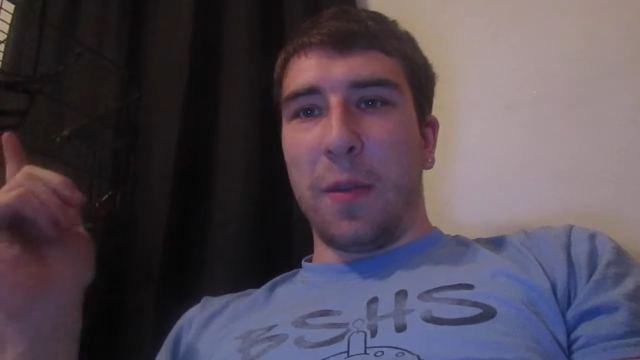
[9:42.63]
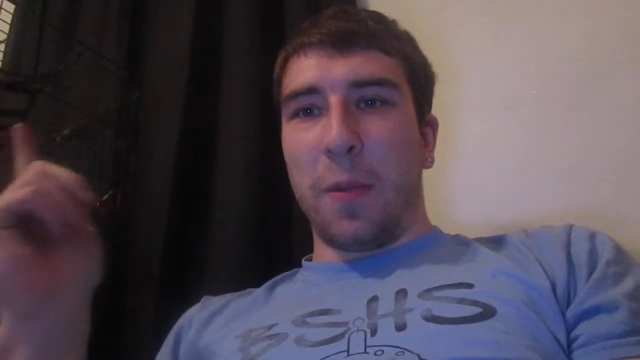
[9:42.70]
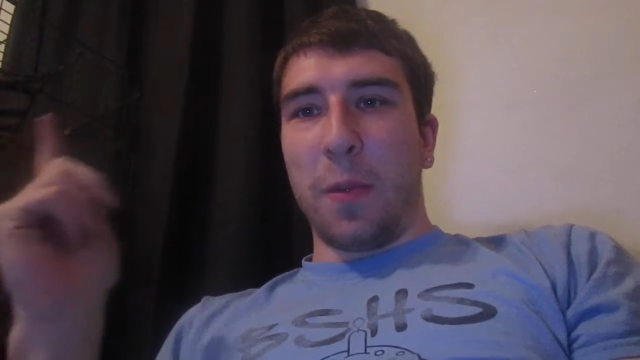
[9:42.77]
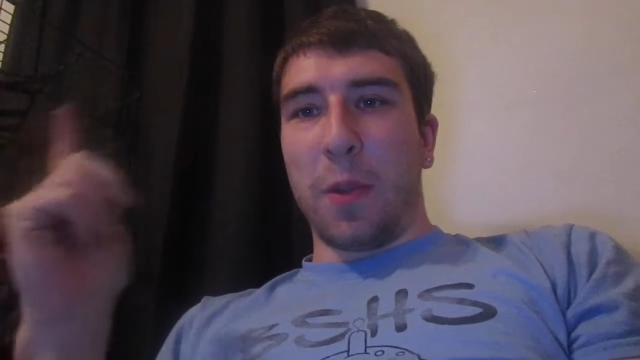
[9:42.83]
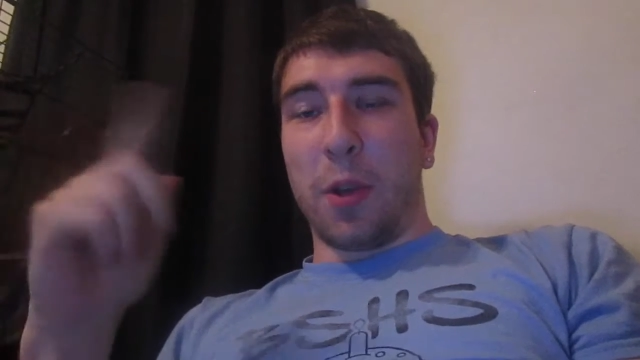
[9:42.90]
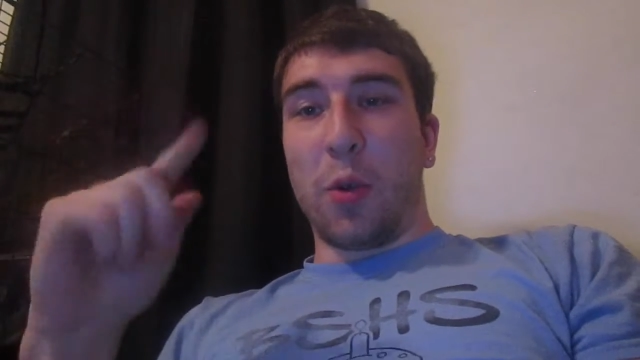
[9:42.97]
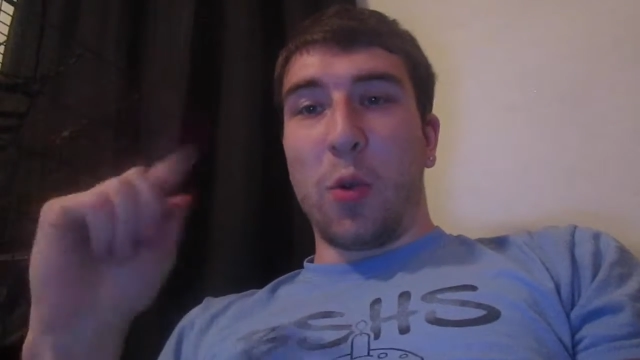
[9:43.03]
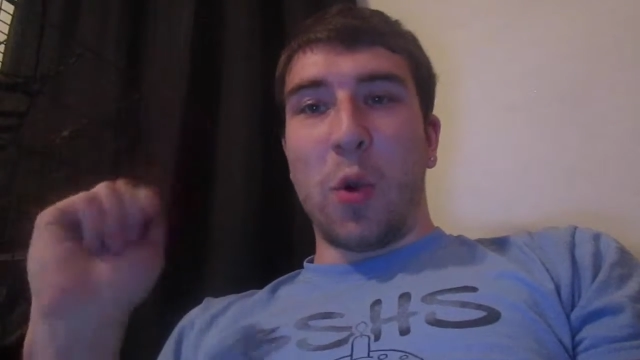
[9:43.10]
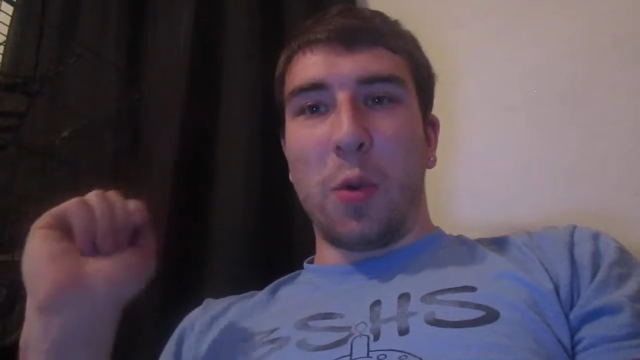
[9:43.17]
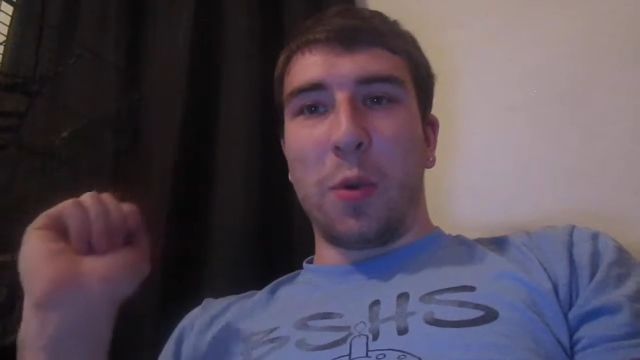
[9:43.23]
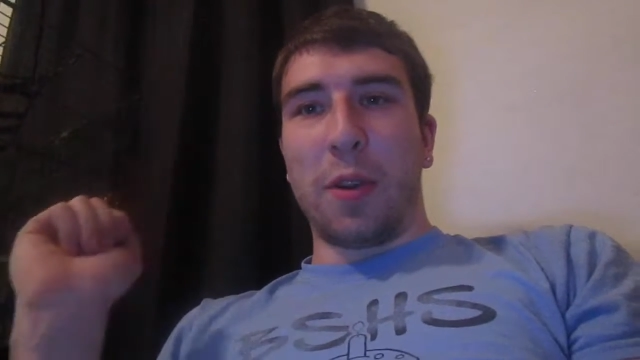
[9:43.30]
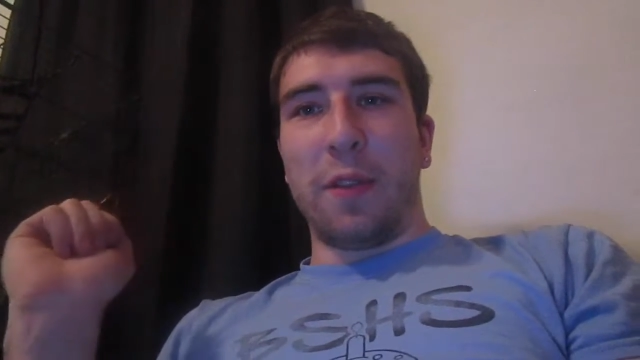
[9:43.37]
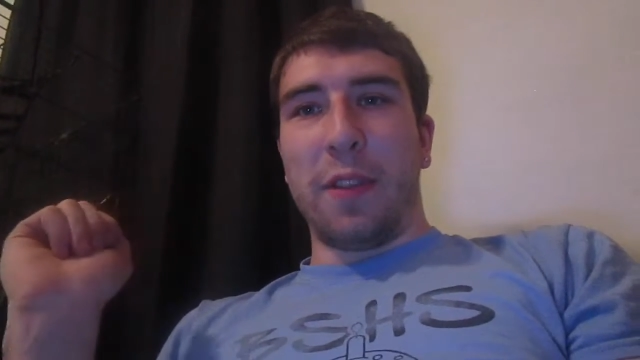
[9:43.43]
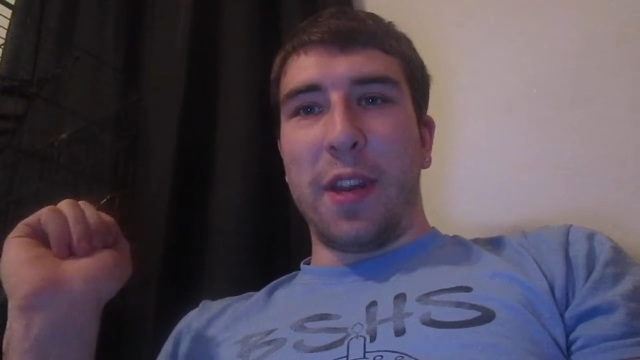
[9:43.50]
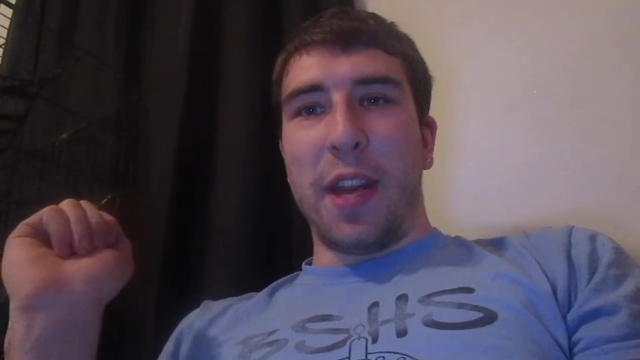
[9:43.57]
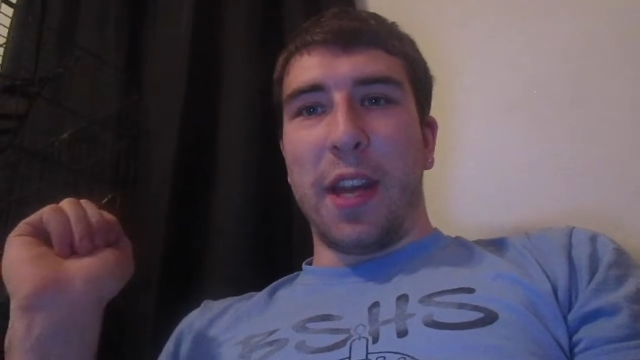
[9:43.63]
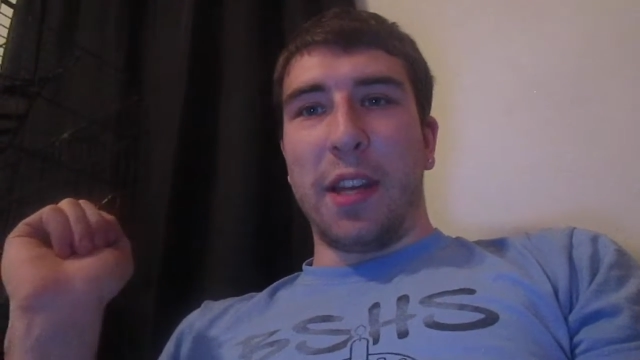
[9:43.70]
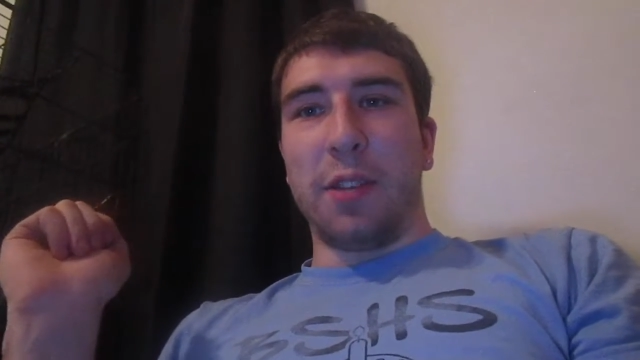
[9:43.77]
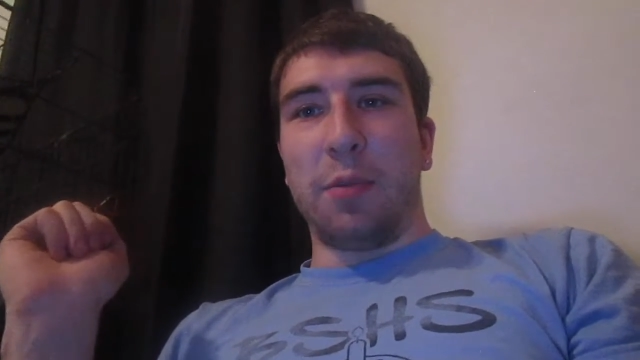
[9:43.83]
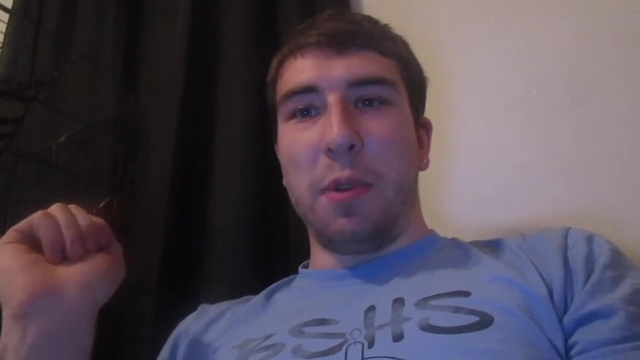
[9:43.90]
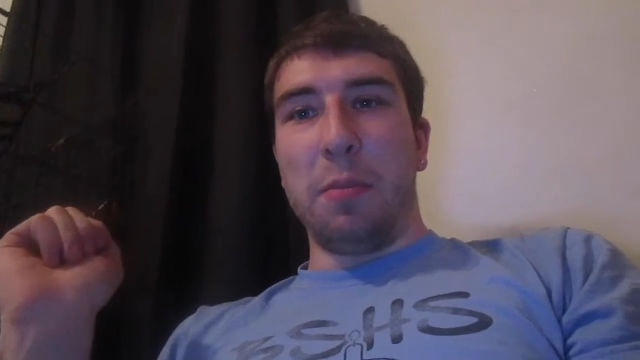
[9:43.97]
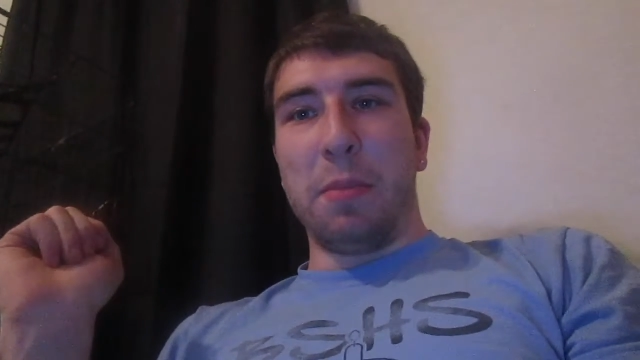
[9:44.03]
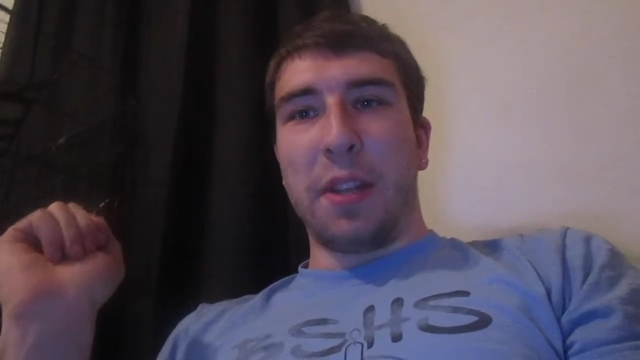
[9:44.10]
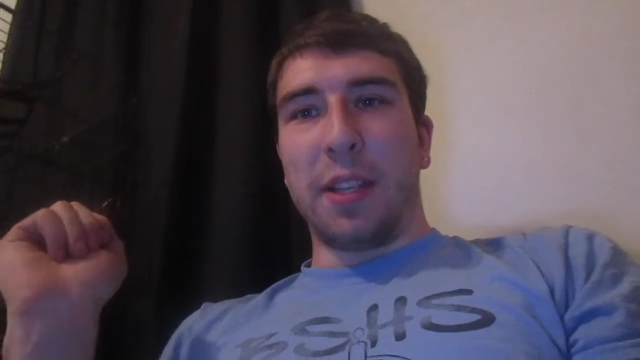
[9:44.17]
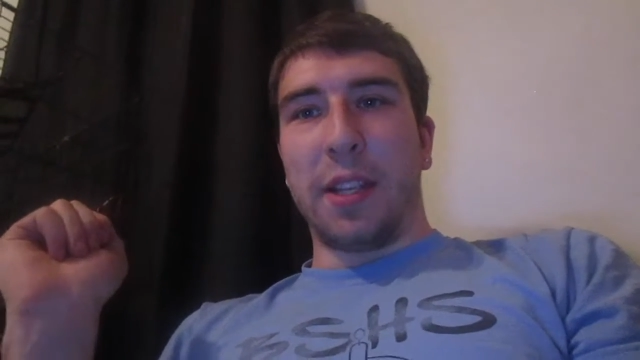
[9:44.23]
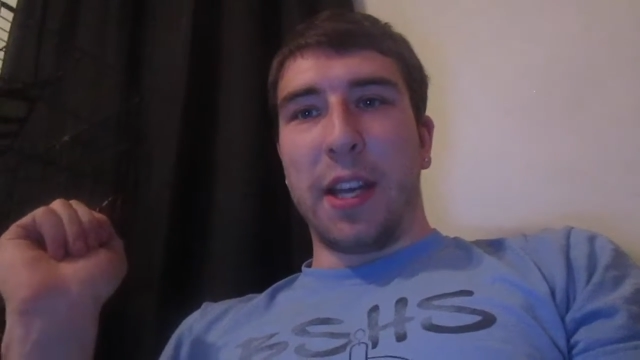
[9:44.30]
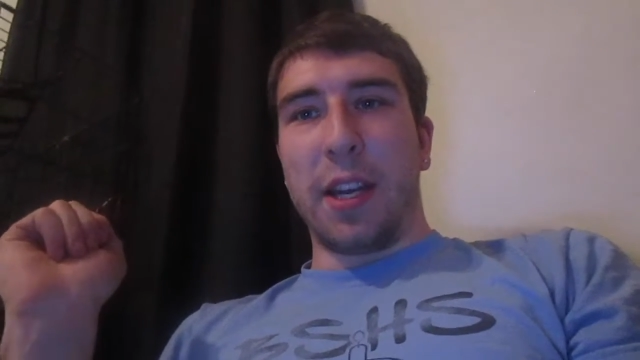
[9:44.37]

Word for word: the quote of the day is we must